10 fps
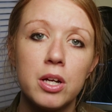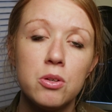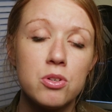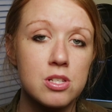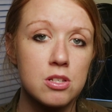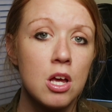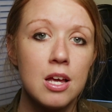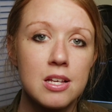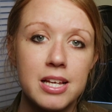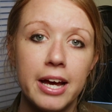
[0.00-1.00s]
where you just
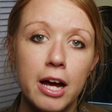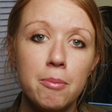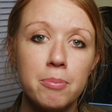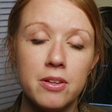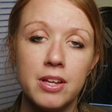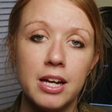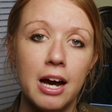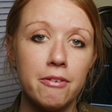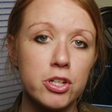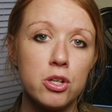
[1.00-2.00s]
sign up and then
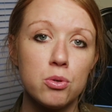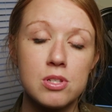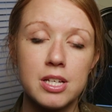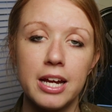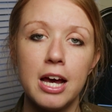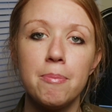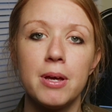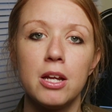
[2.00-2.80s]
after you you sign up,